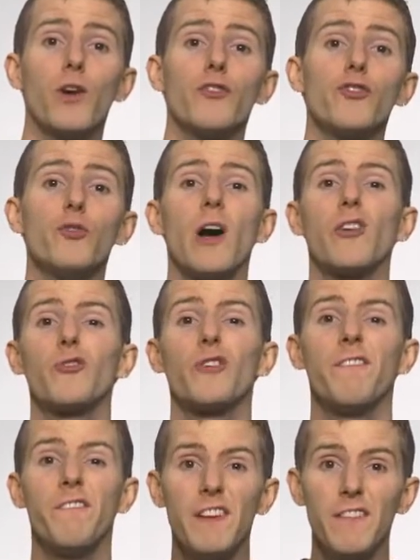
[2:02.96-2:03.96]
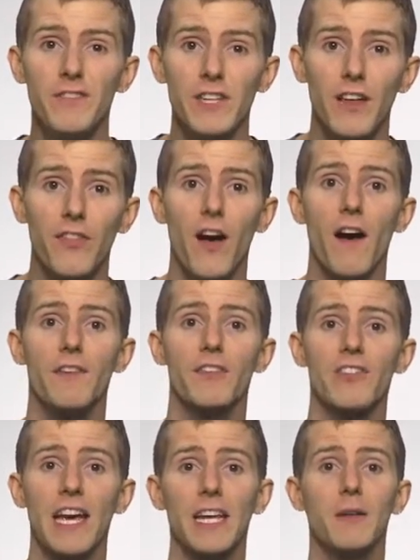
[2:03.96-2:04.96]
1/250th of a
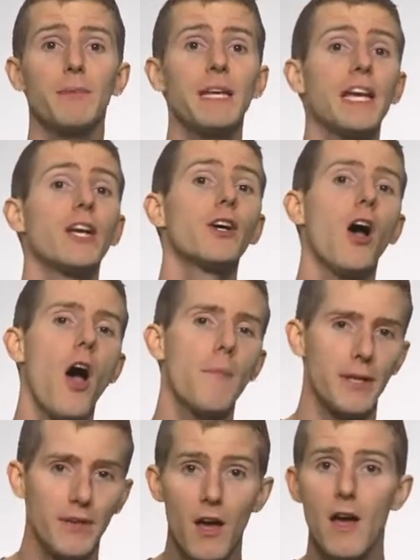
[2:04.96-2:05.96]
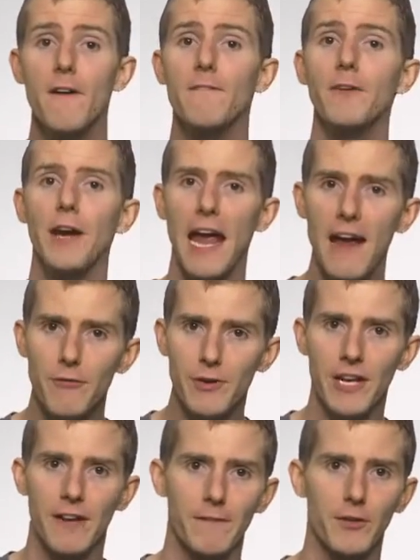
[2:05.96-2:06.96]
second being common for
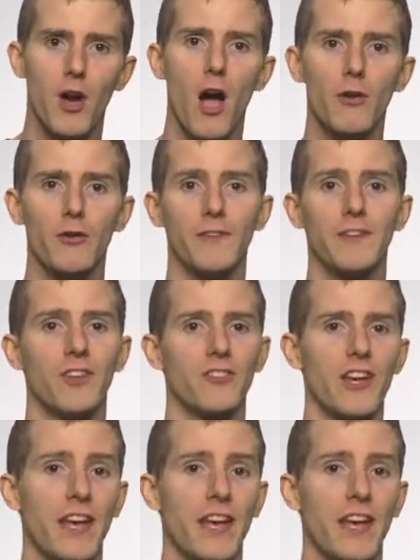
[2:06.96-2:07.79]
everyday photography, such